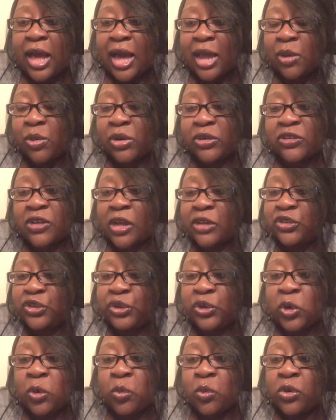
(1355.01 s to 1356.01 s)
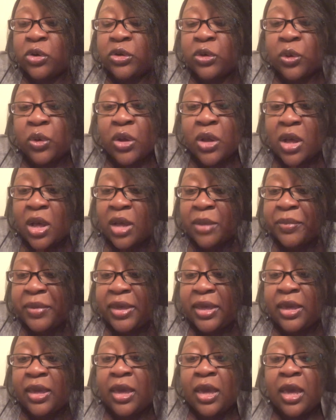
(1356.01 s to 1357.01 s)
I don't want to talk to you no more. Don't call
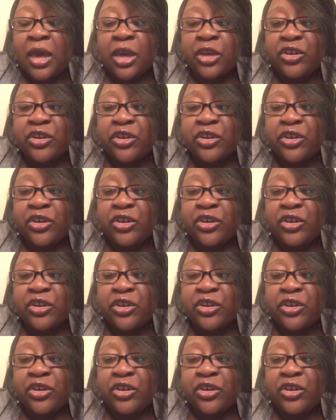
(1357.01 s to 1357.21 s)
me.